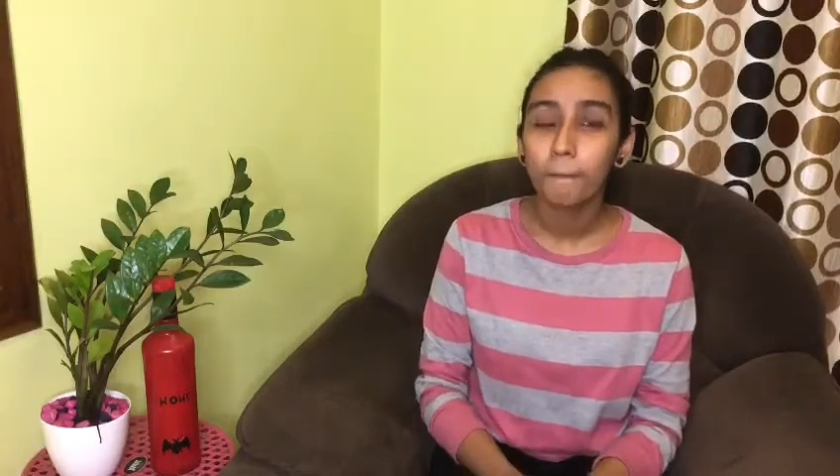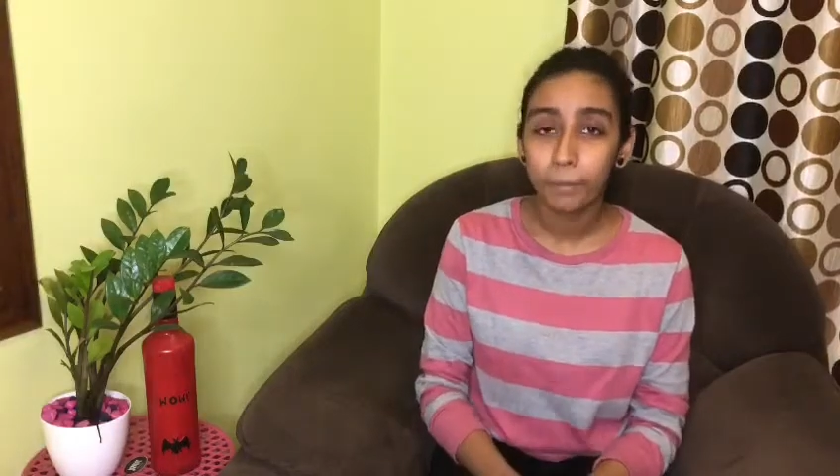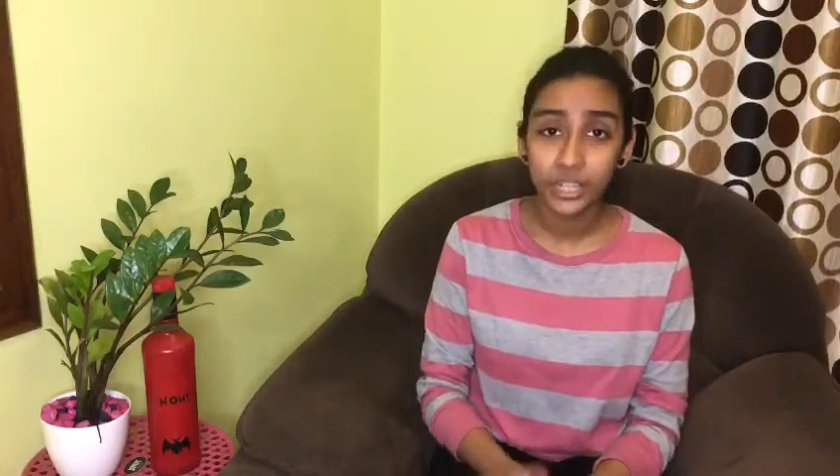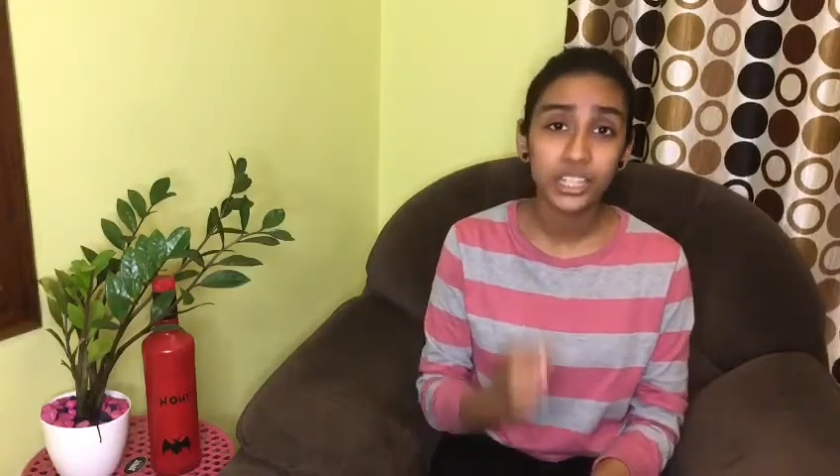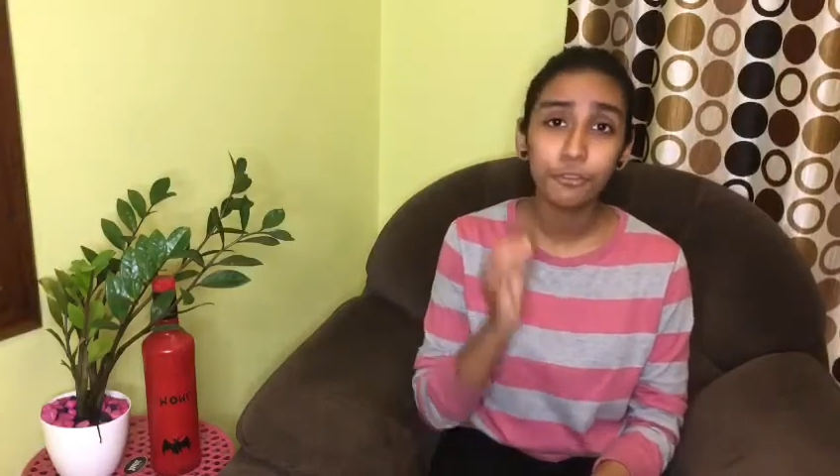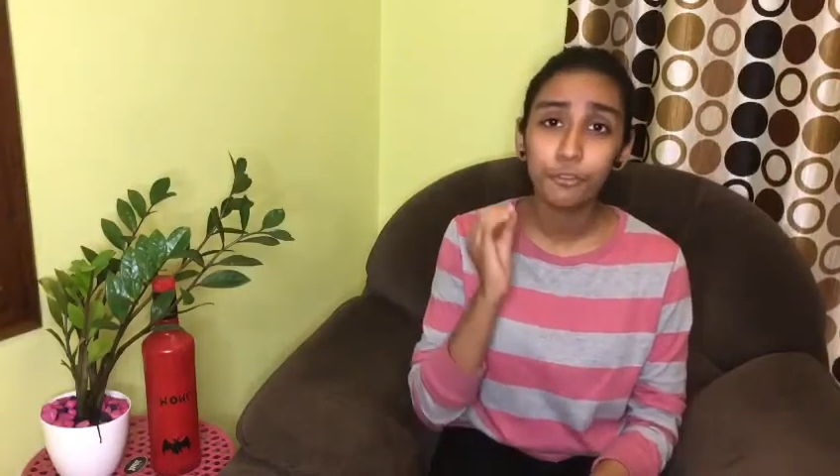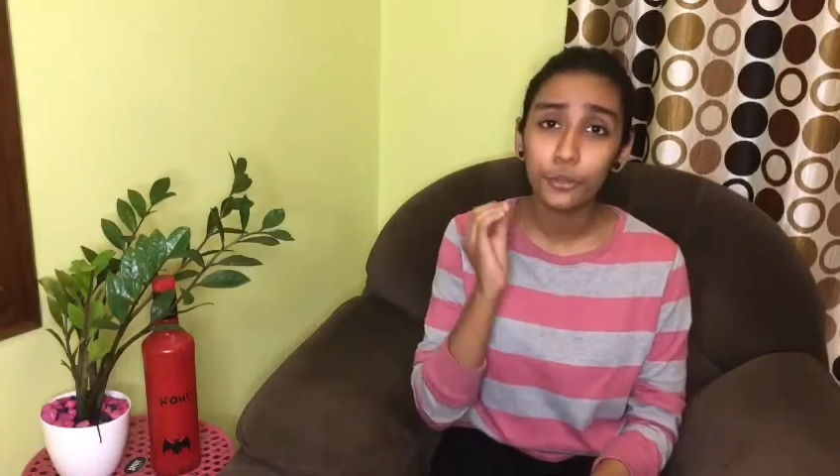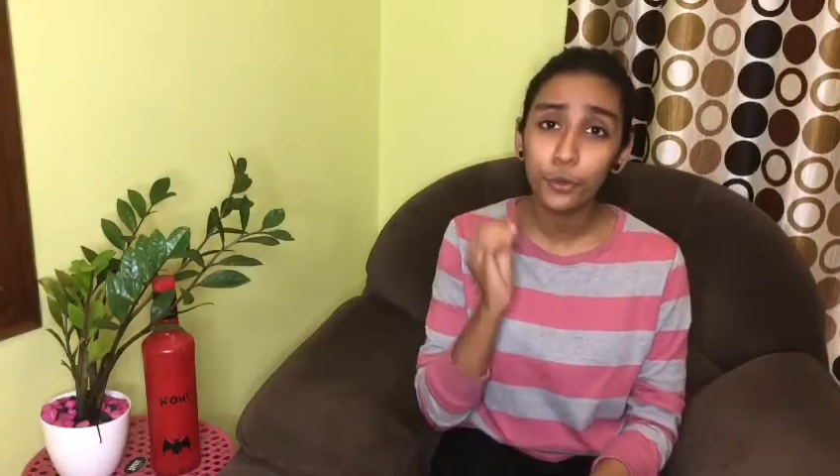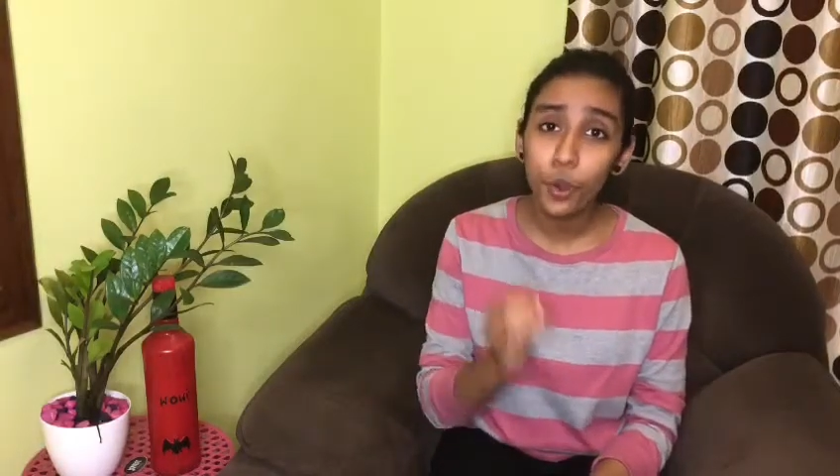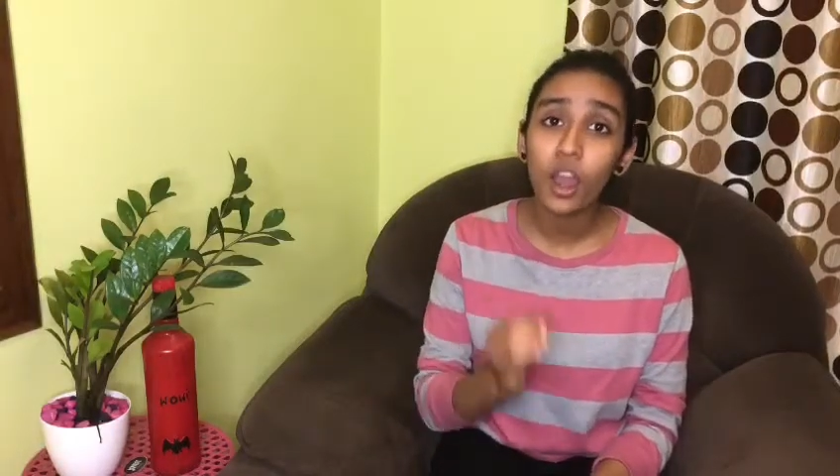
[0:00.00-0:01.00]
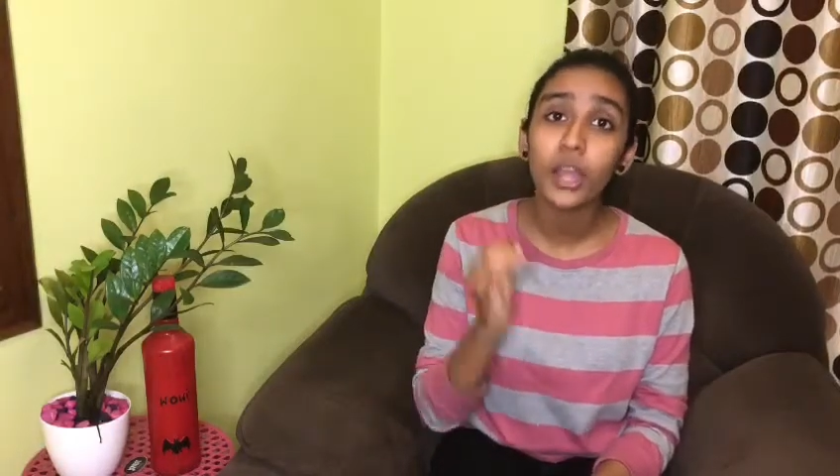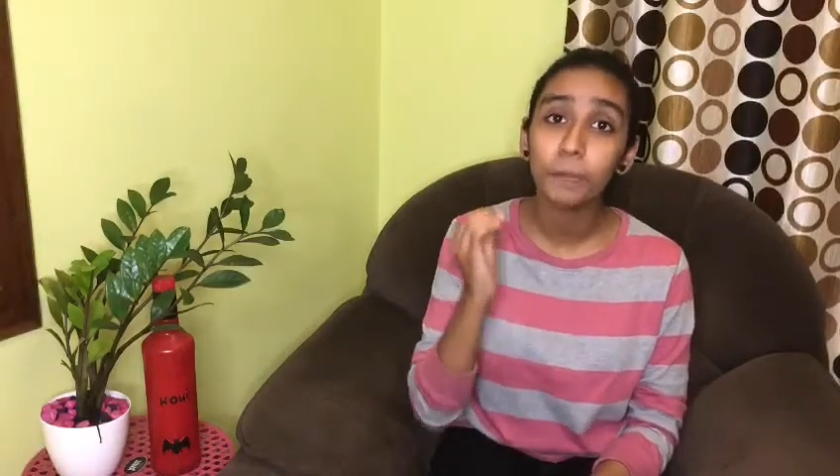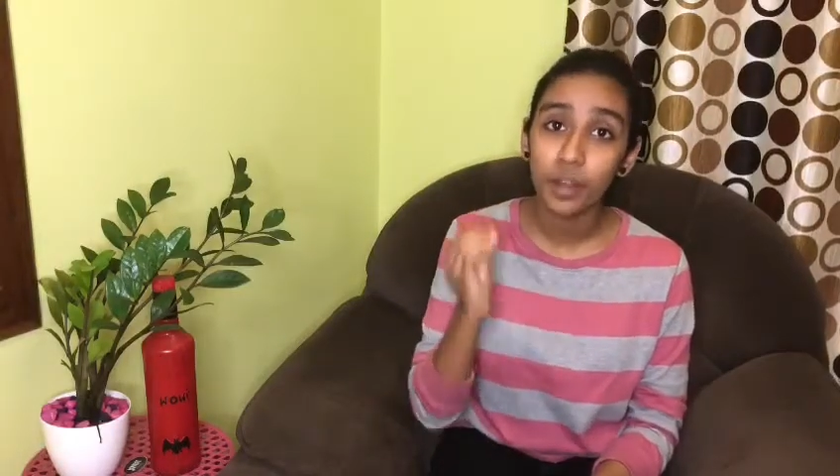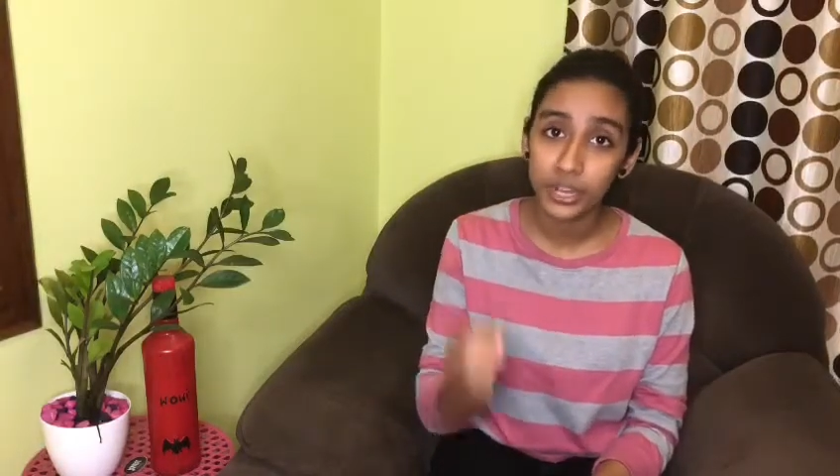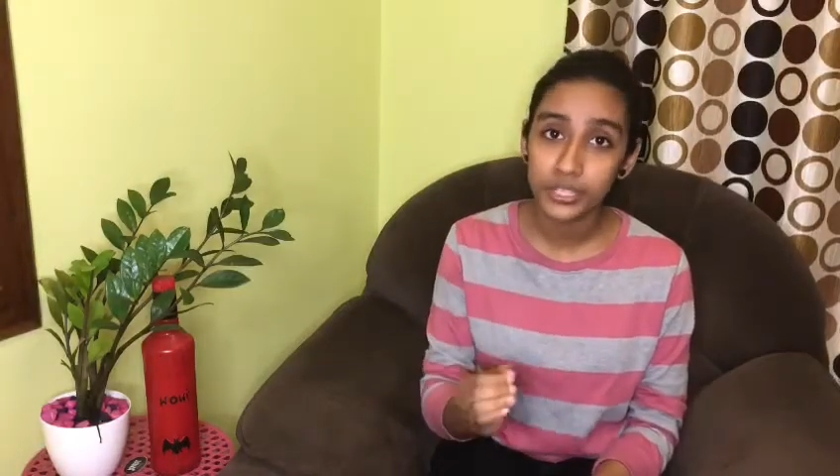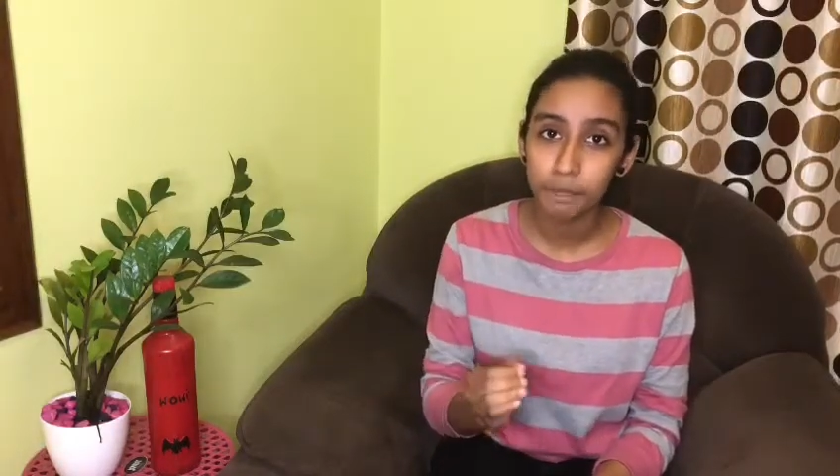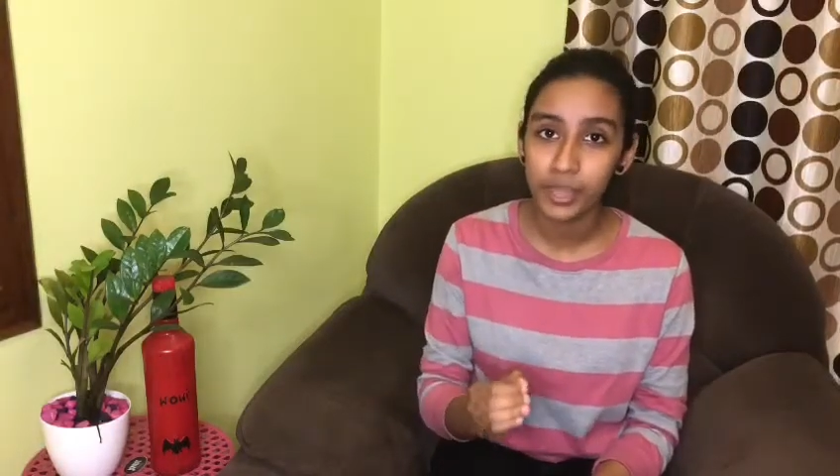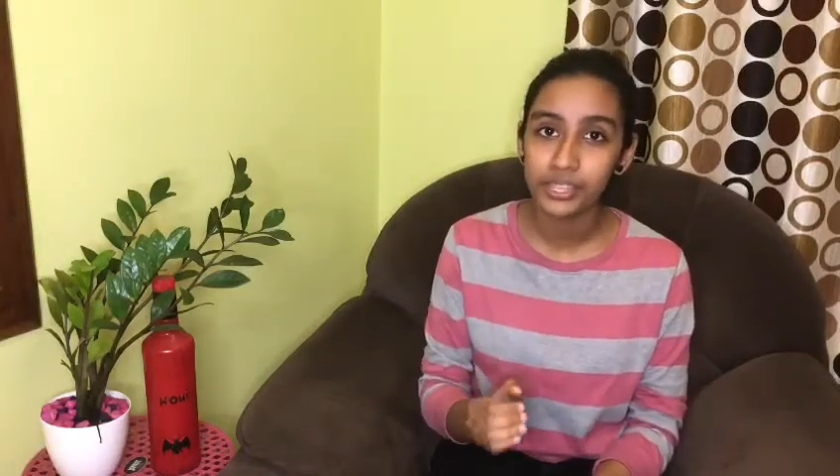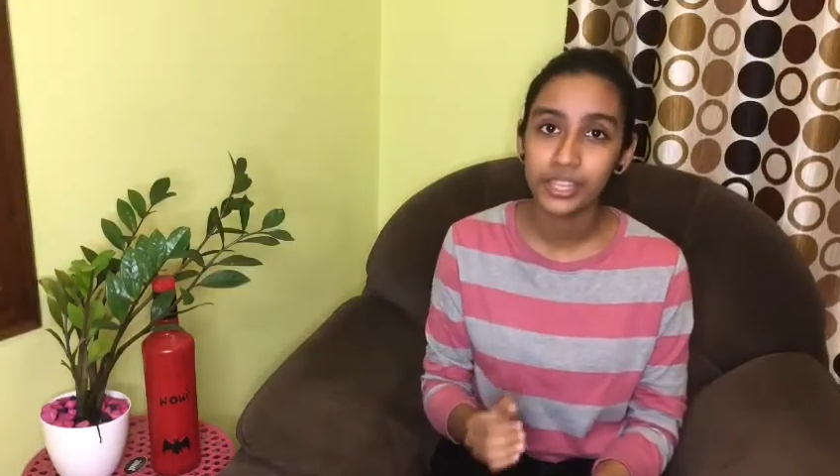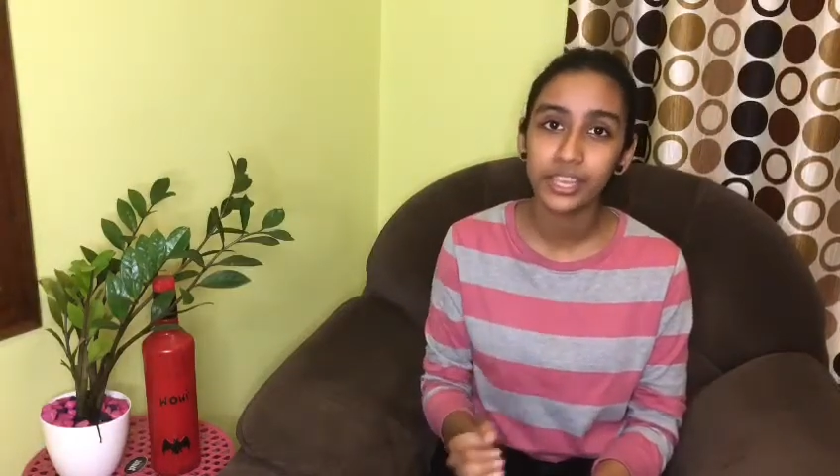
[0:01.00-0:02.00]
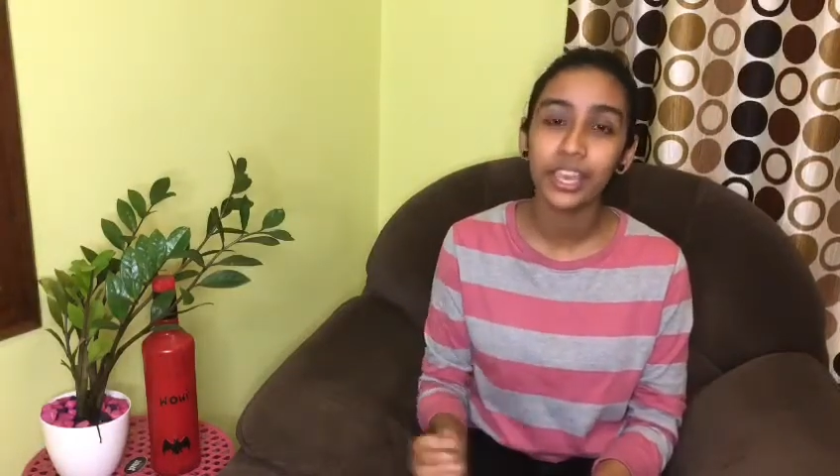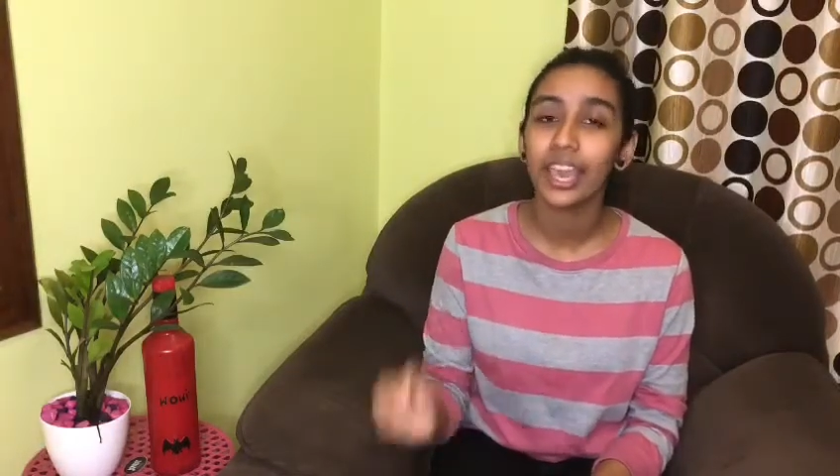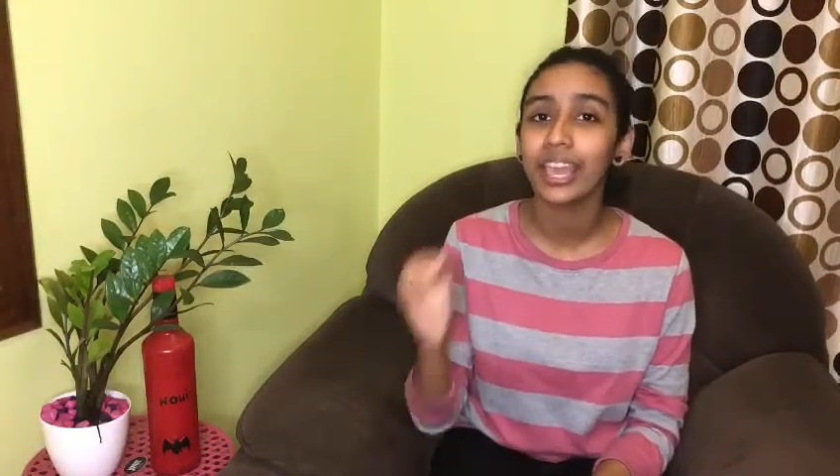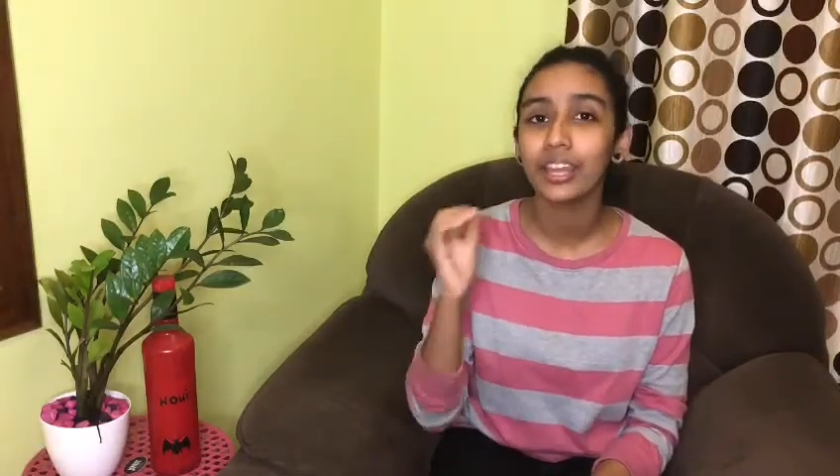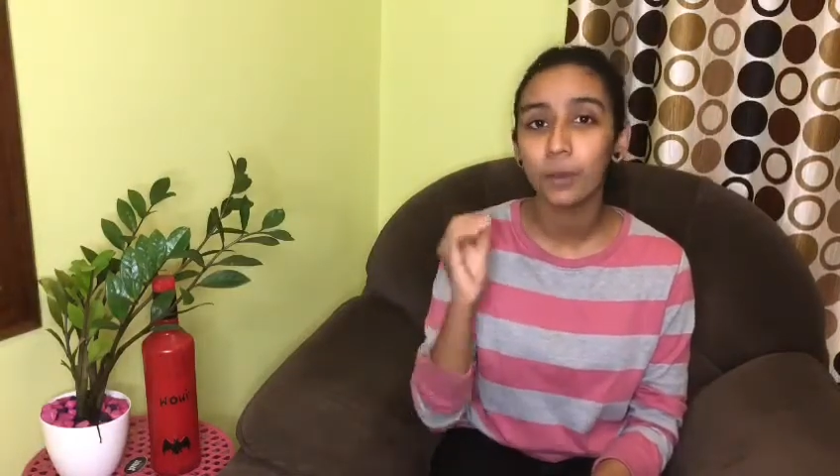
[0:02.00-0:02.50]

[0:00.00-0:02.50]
But if you are participating in